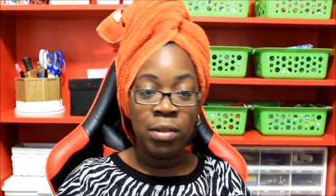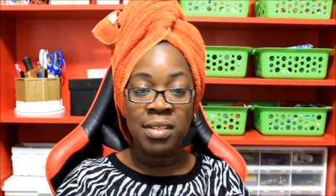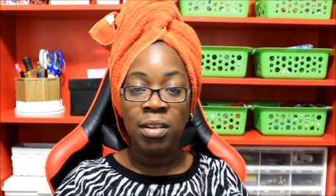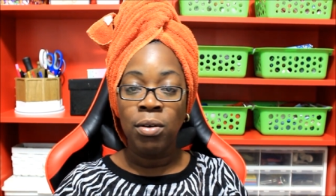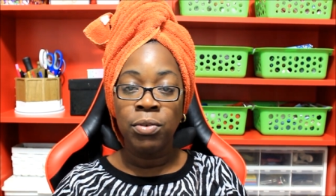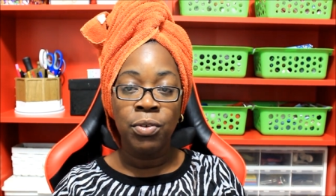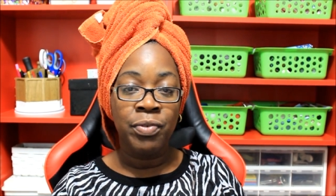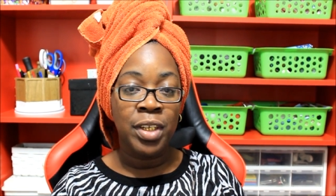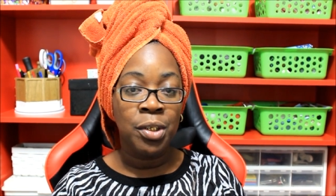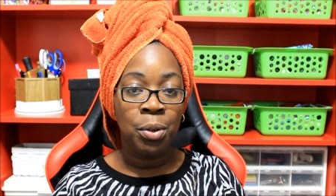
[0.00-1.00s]
know this is a whole new
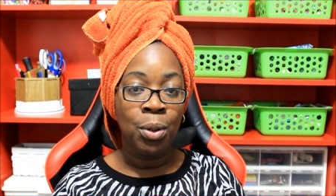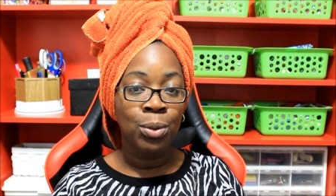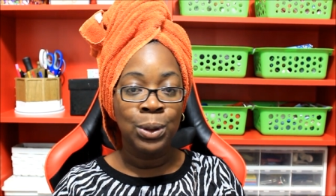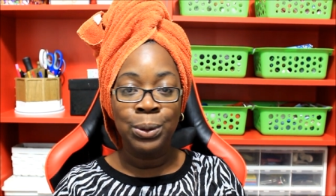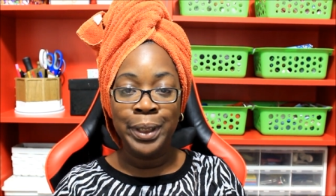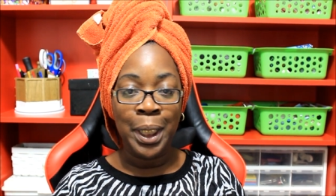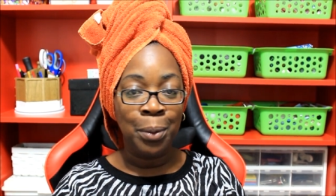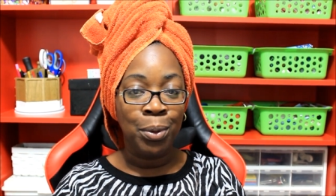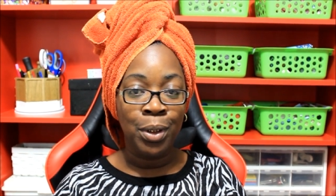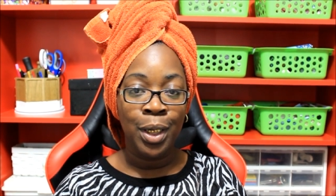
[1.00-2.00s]
video, a whole new
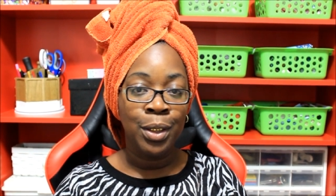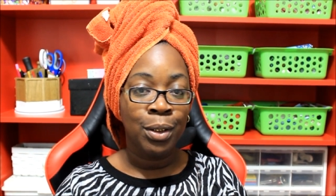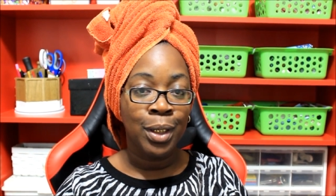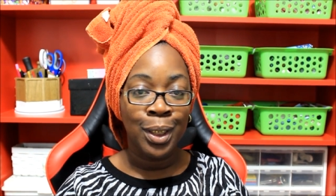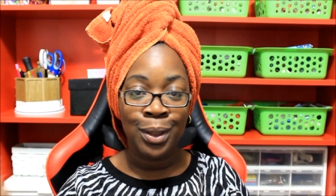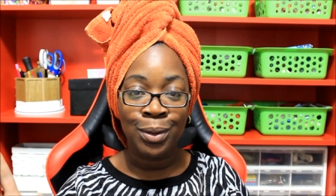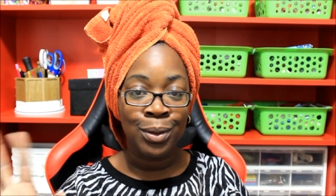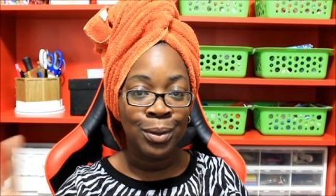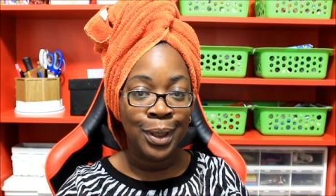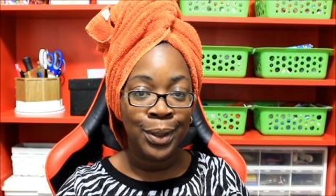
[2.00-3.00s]
day, but hey y'all, how y'all
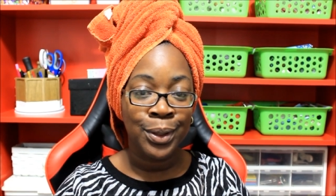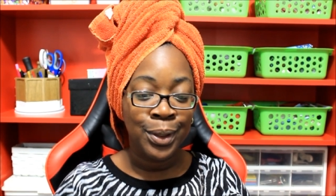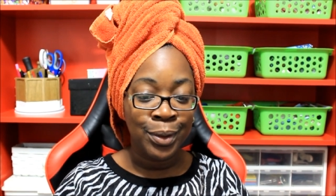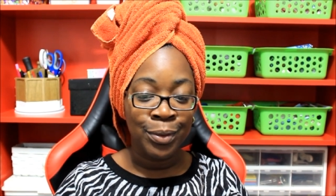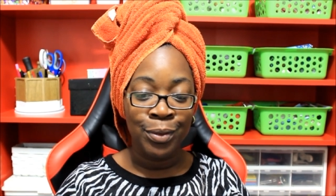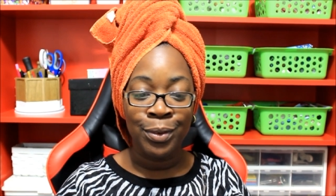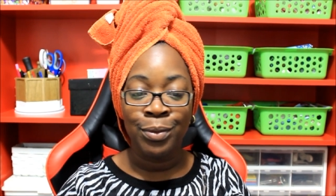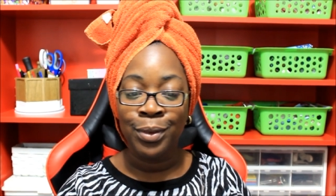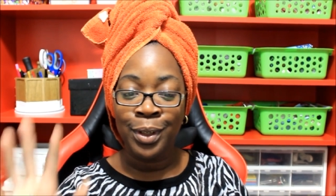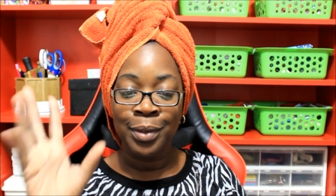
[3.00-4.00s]
doing out there
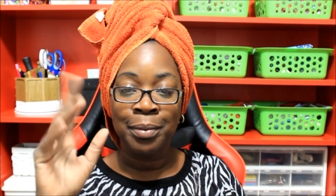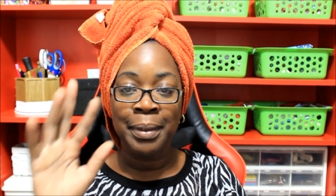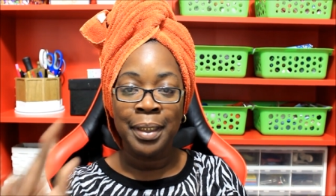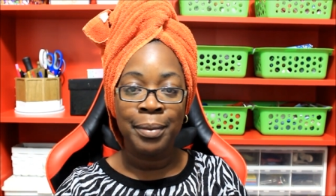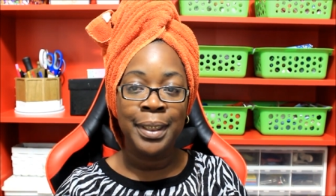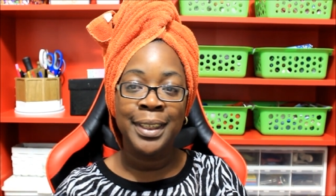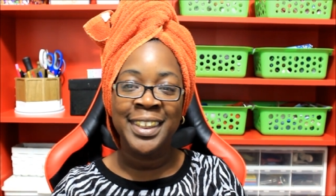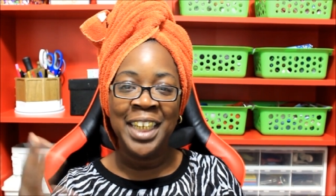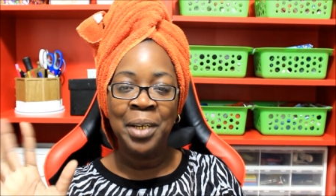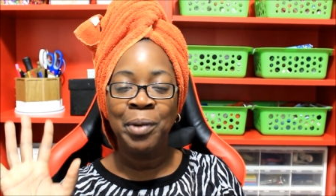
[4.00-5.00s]
and, and everybody? But it's the
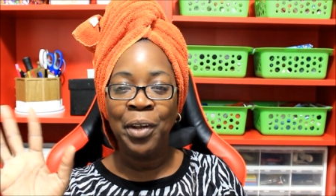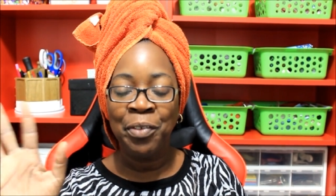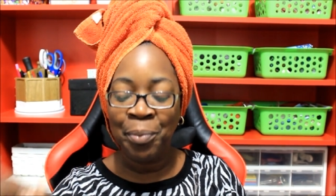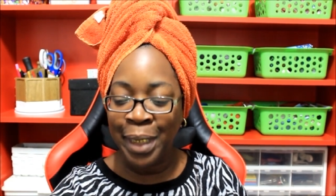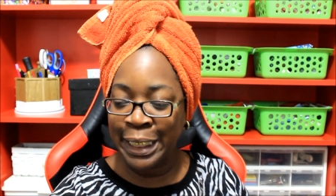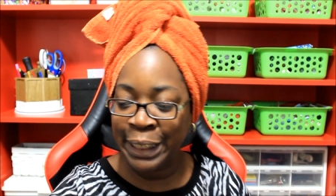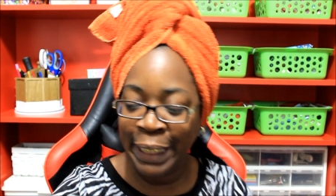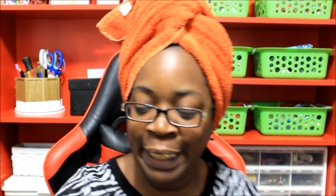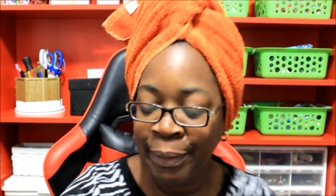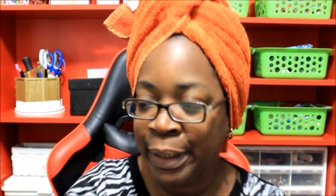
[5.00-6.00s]
same day for me. So
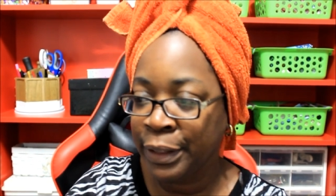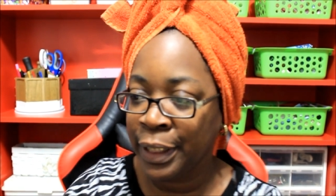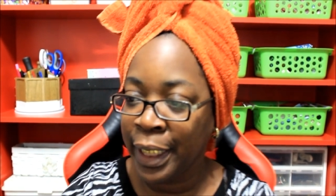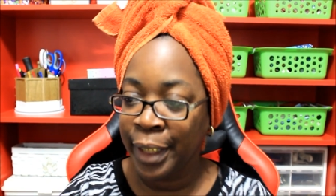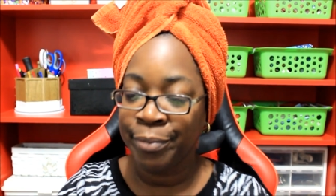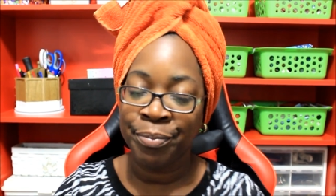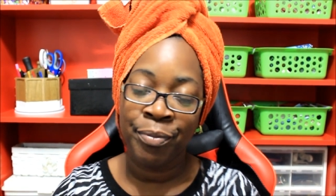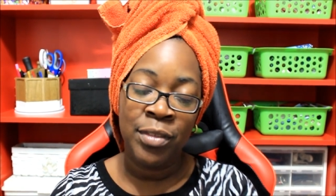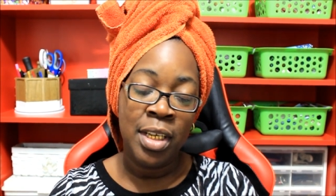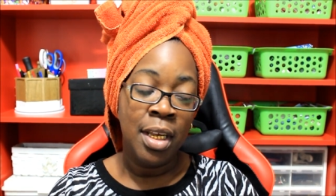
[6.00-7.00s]
anyway, child,
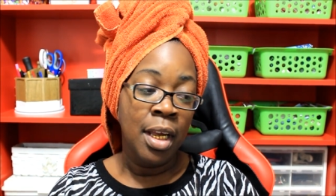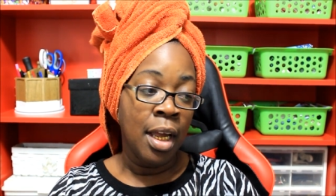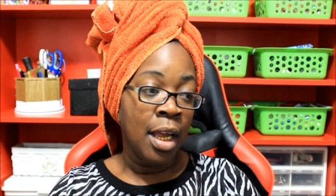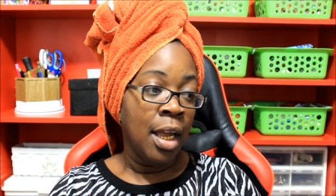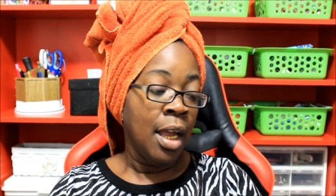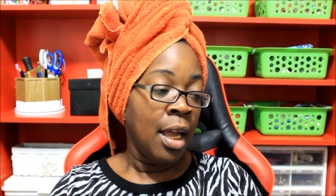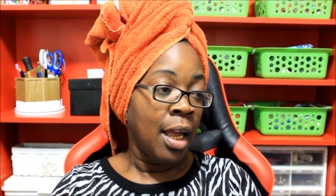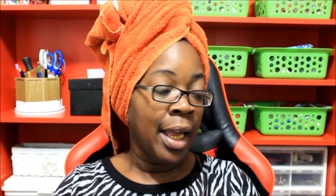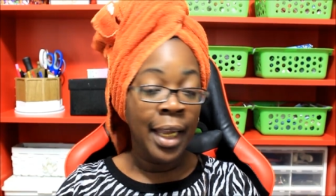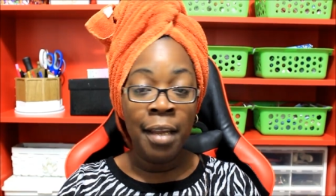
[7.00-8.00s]

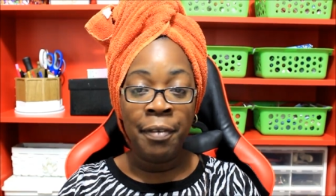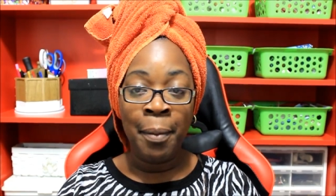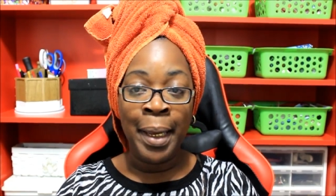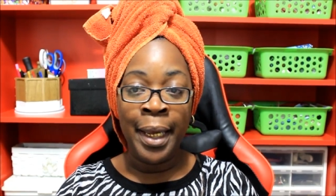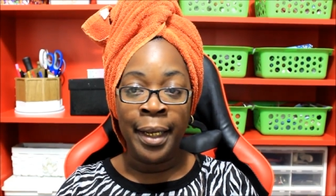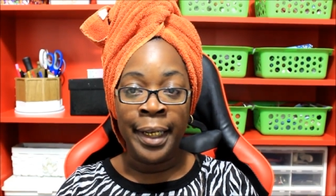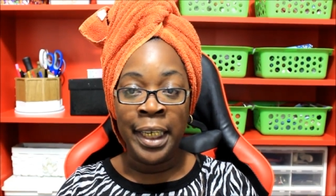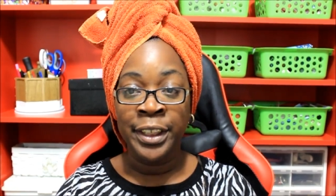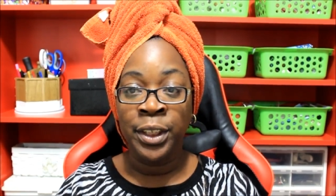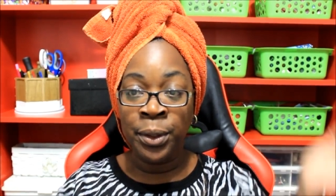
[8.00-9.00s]
I can't find my hair
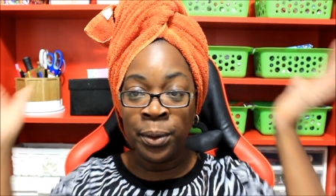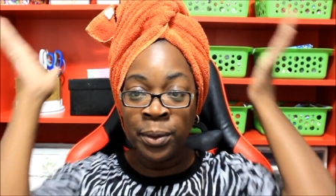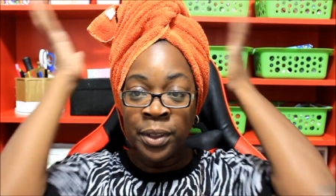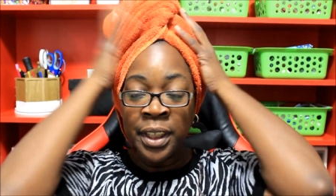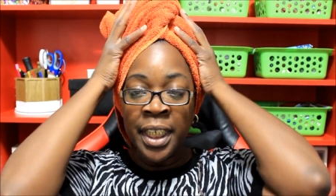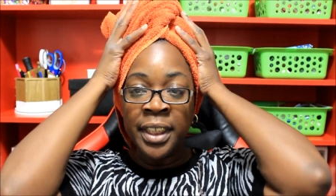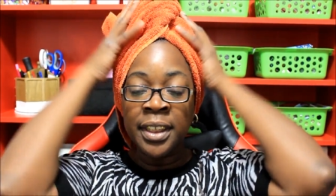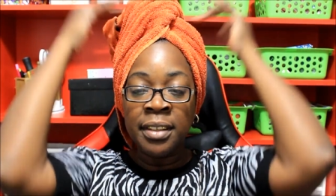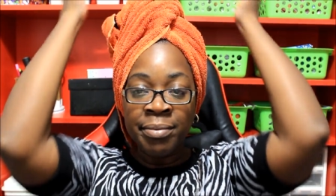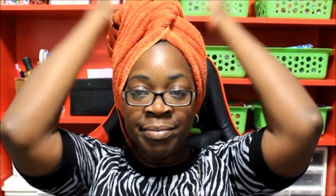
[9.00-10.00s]
dye. So
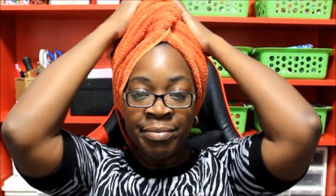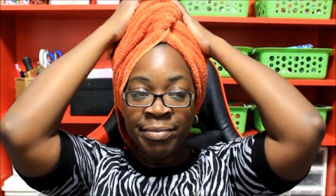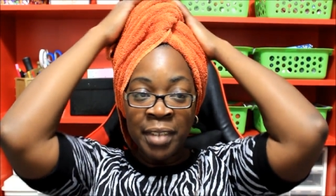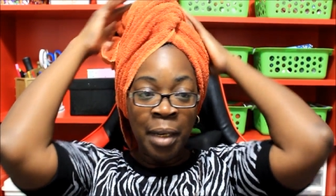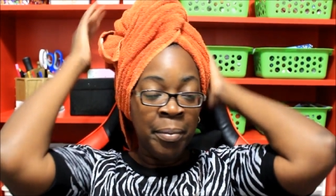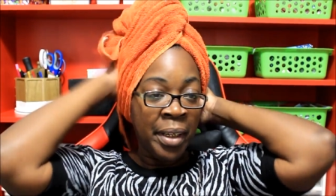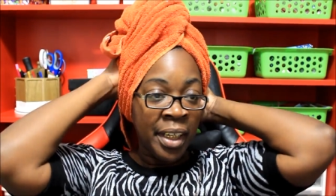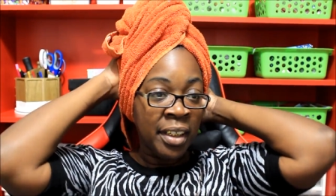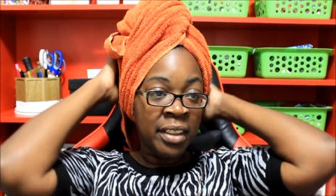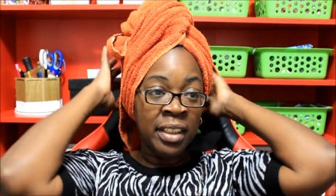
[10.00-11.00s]
since I'm
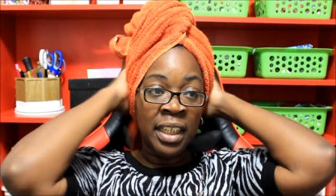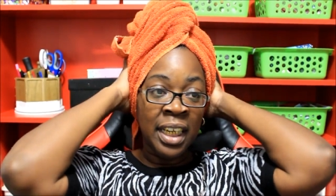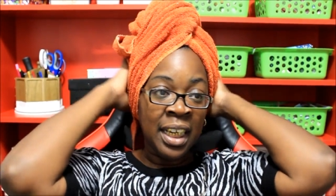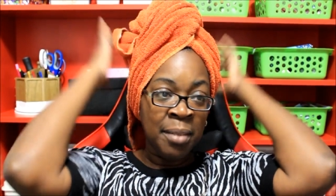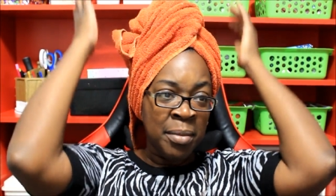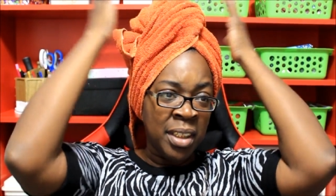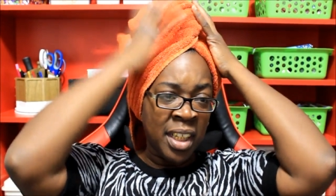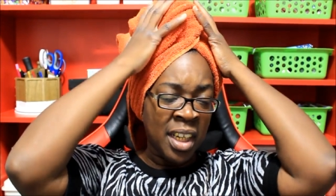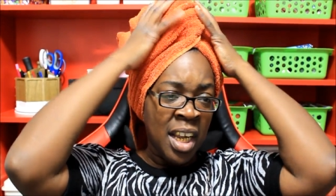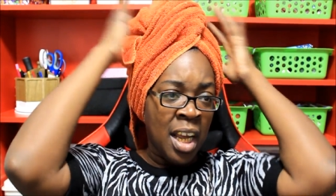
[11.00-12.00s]
here looking like I'm
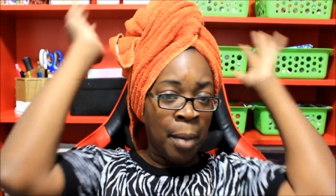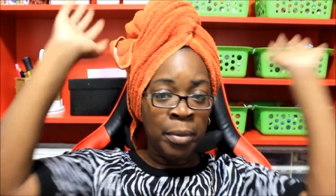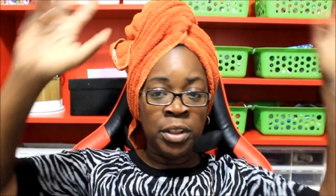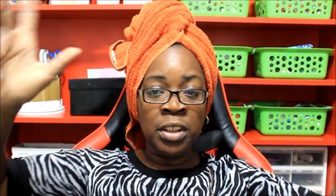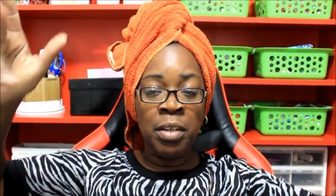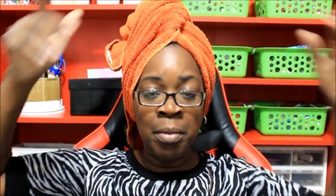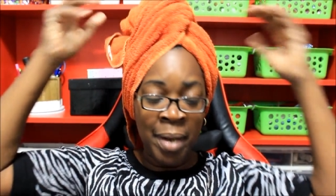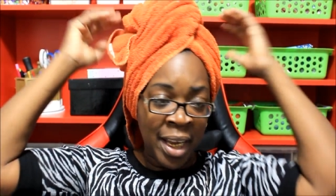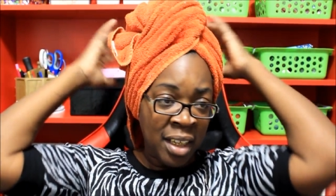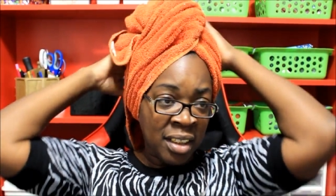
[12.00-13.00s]
looking, I'm gonna show y'all what
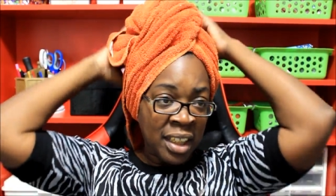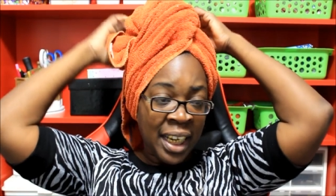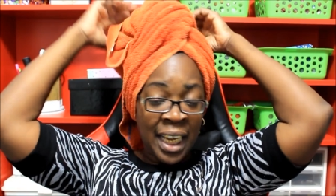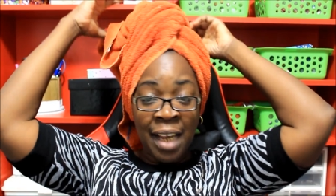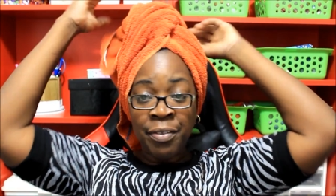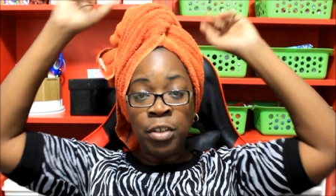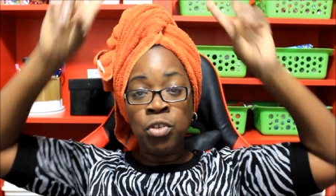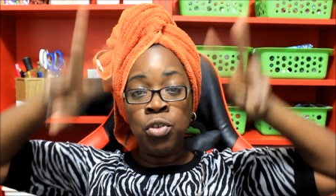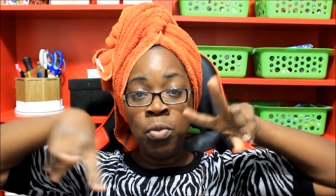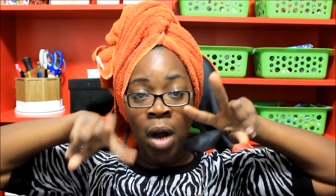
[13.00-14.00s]
my hair look like after
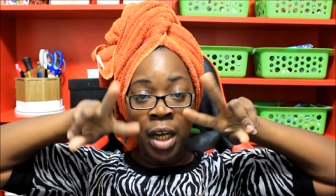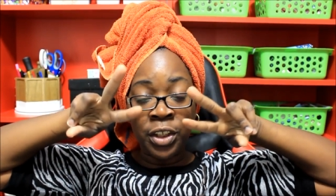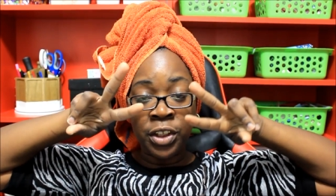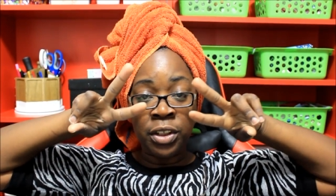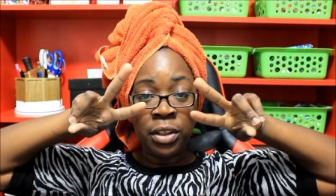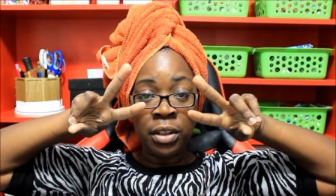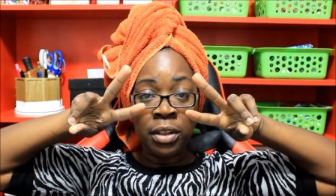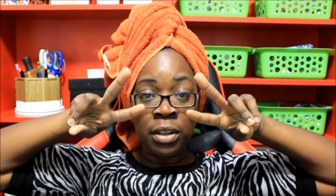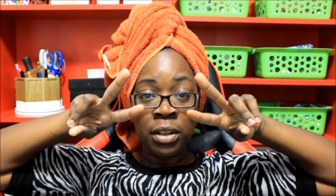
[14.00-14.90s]
two washes,